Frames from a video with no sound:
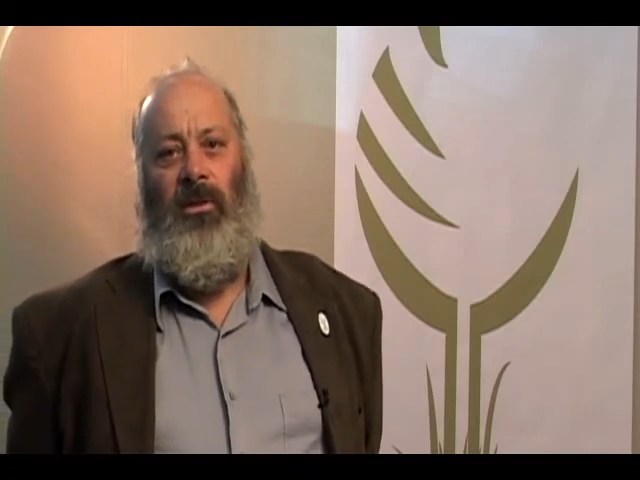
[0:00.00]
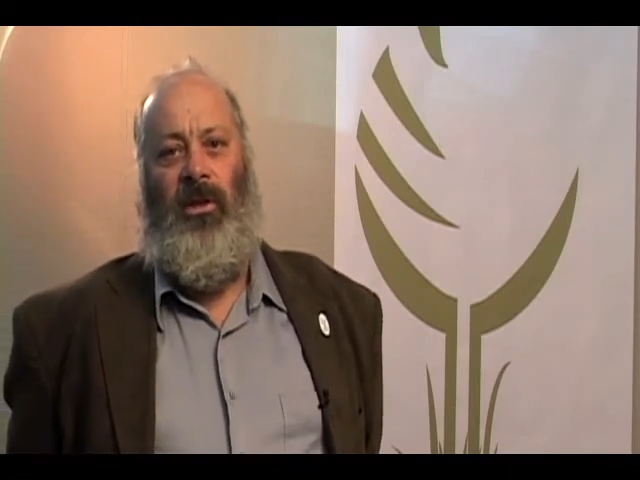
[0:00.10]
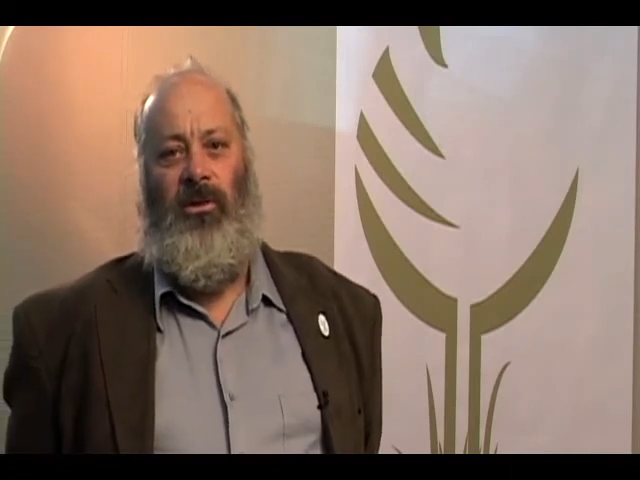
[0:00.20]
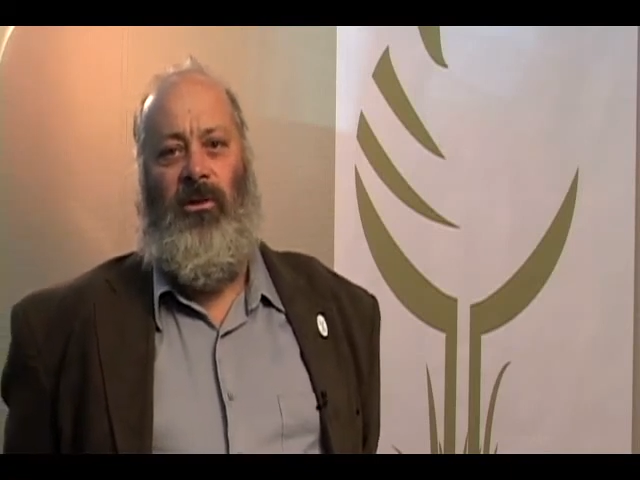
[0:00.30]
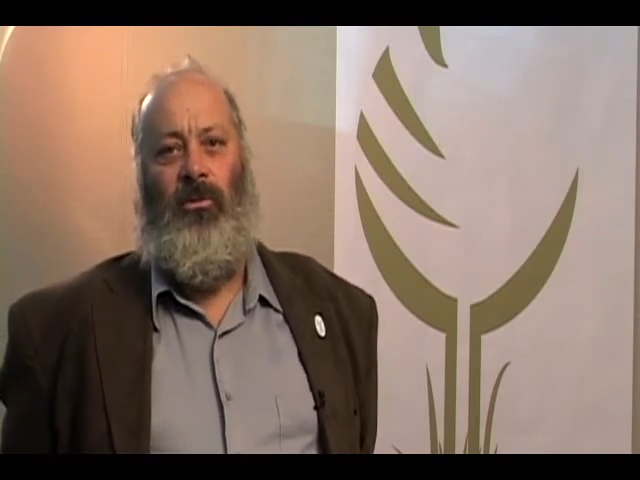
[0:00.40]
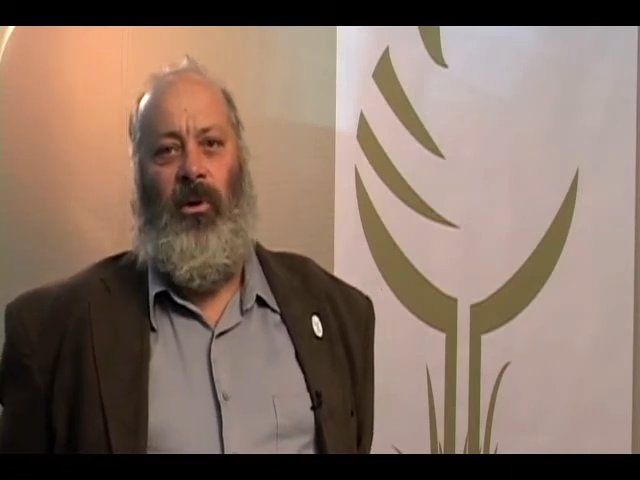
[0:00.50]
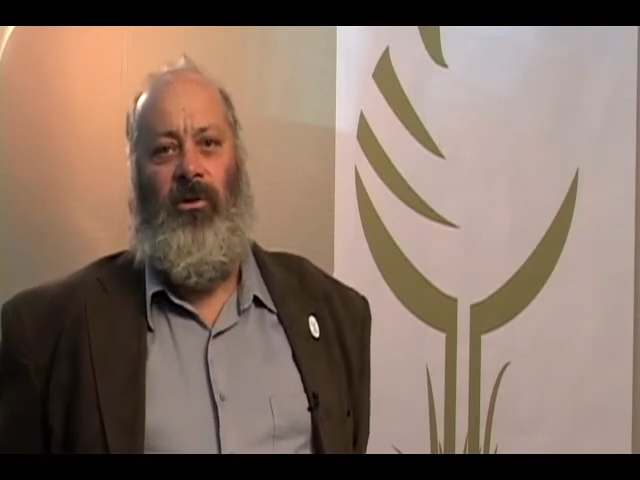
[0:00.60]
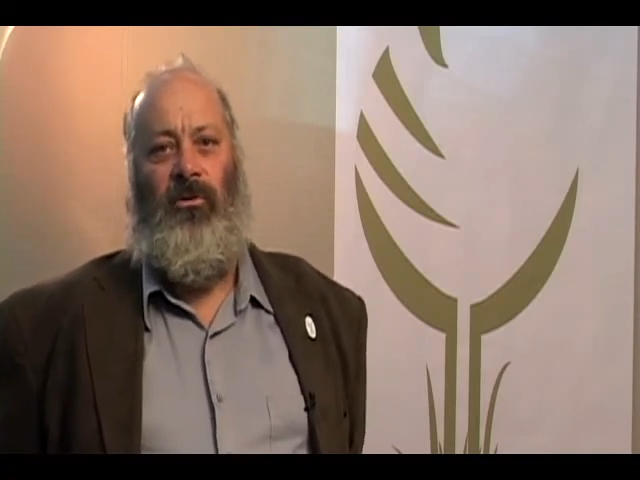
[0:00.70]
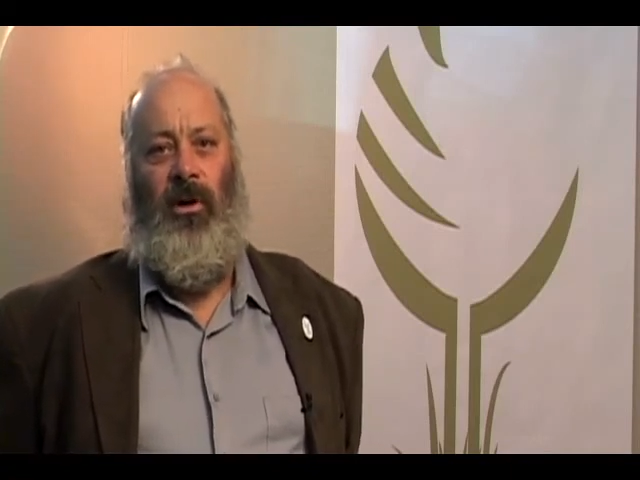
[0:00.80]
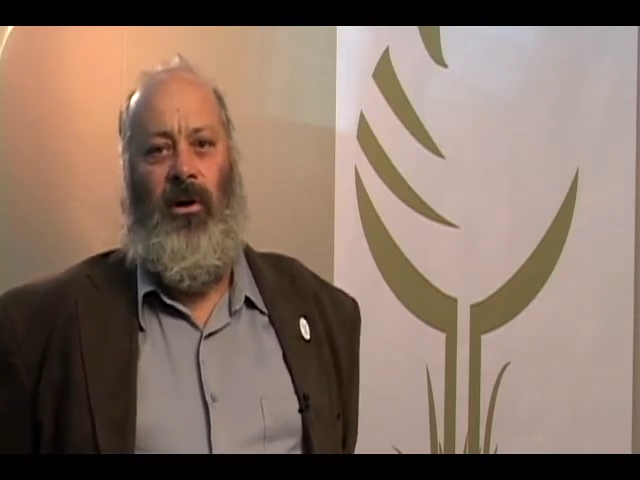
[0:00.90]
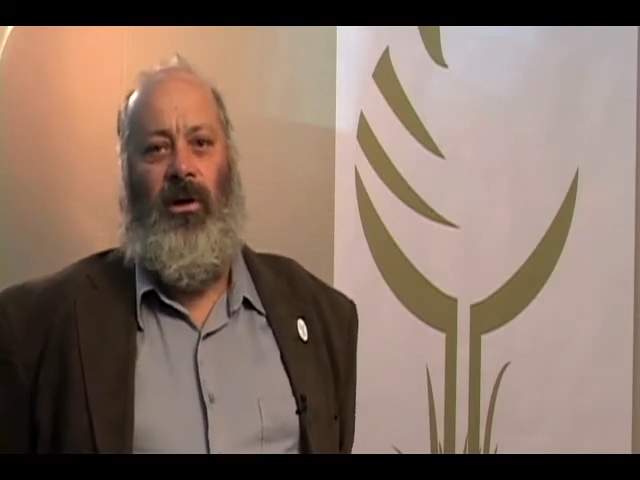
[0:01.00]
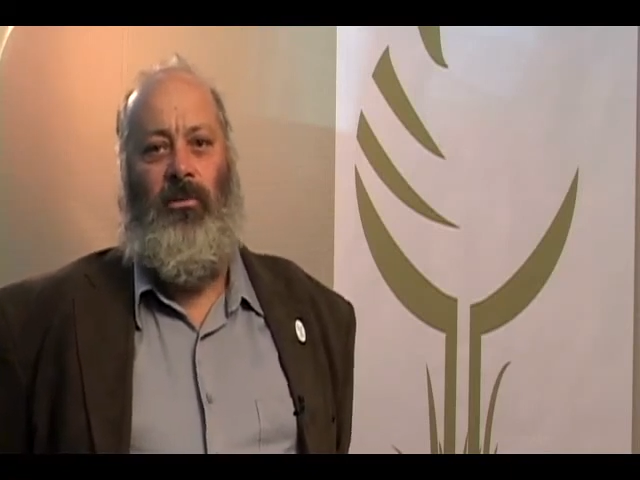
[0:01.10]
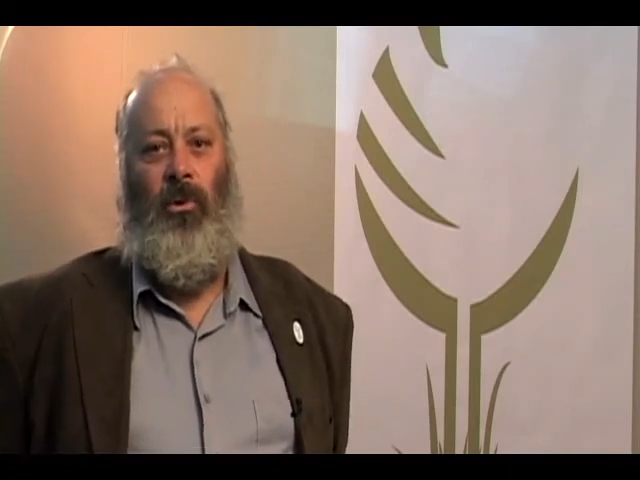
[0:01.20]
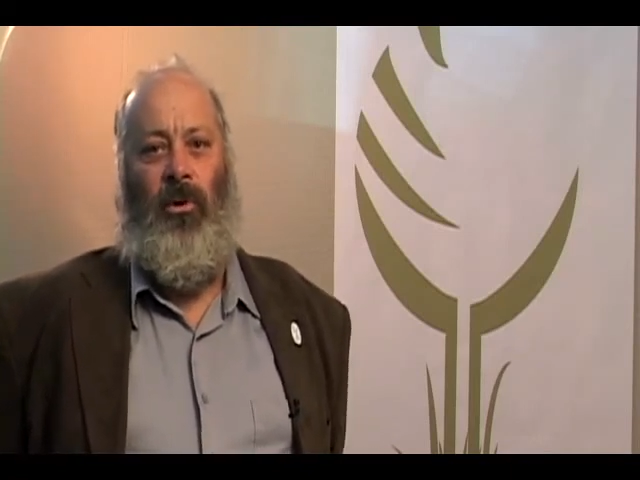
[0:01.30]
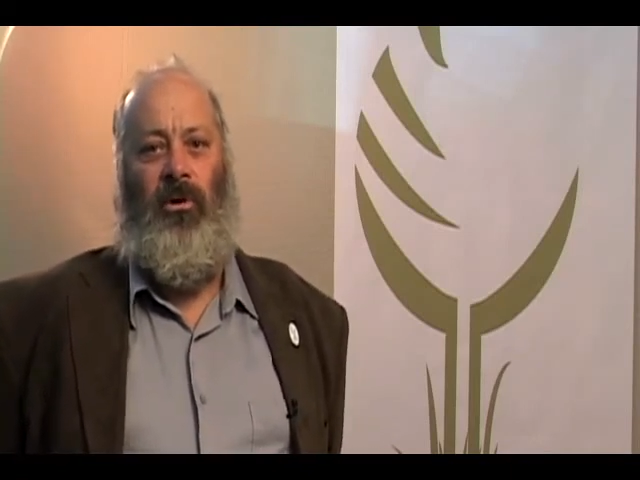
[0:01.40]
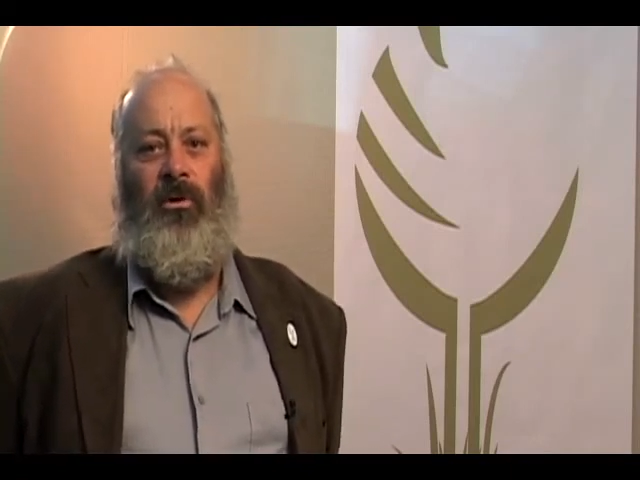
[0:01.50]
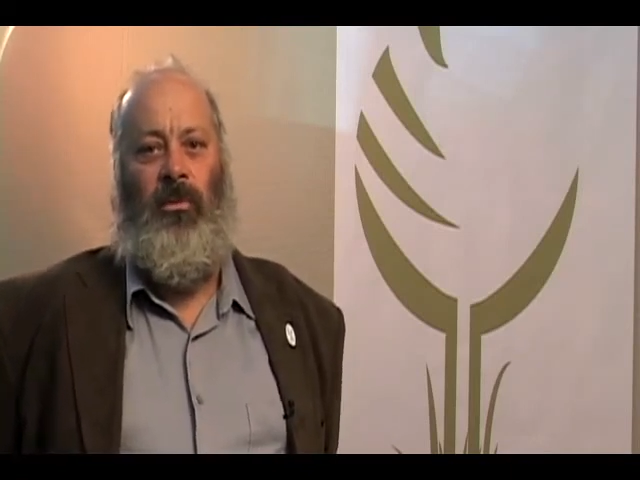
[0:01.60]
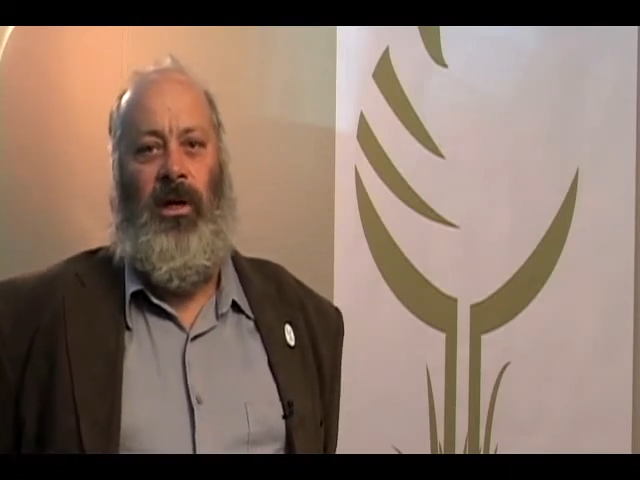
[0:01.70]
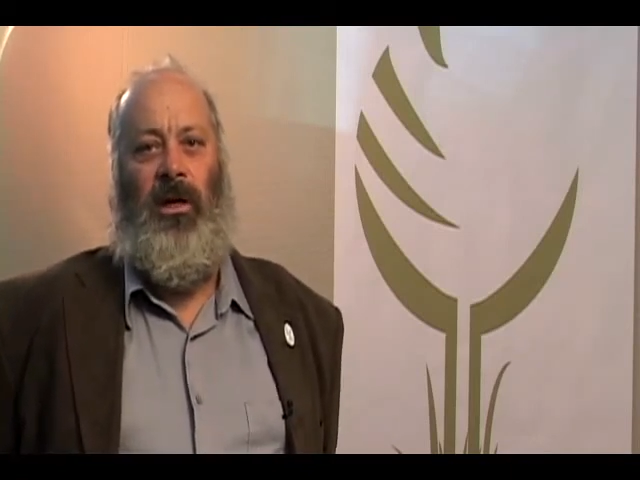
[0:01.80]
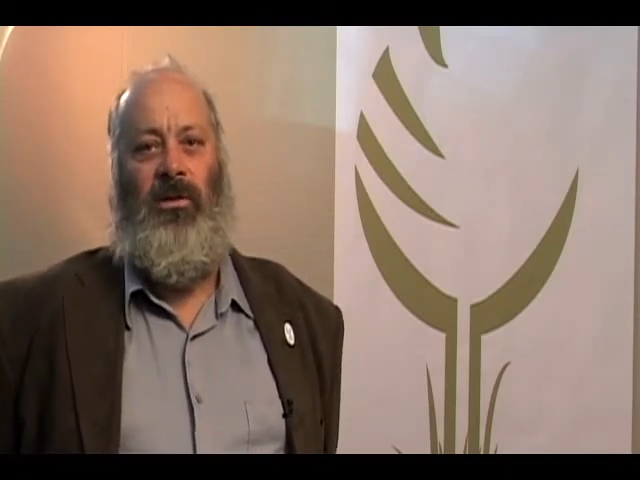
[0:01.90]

This is what's very important to me,